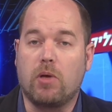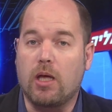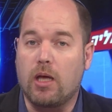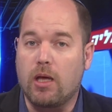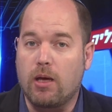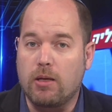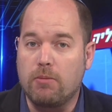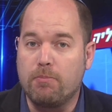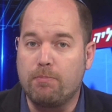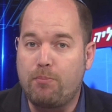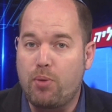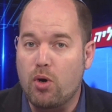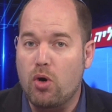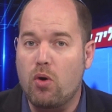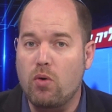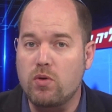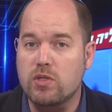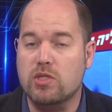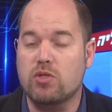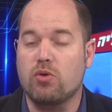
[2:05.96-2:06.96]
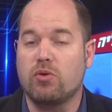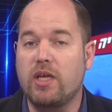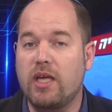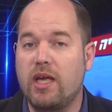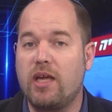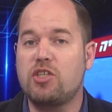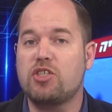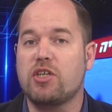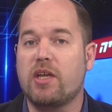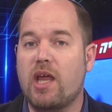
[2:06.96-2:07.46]
imposed on
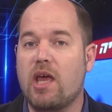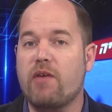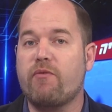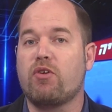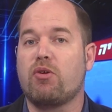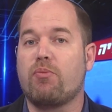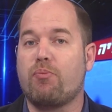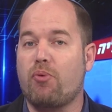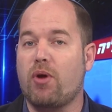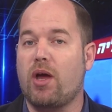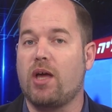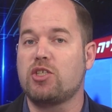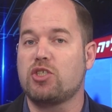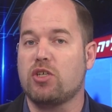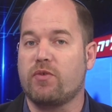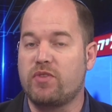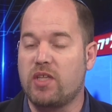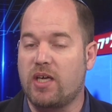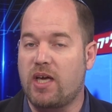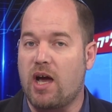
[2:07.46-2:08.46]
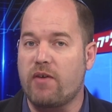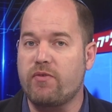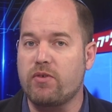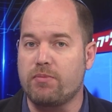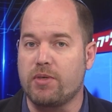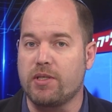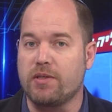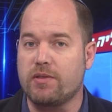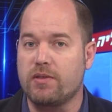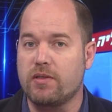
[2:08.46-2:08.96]
each and every branch of the
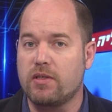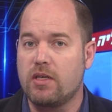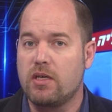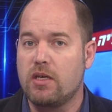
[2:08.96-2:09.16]
government.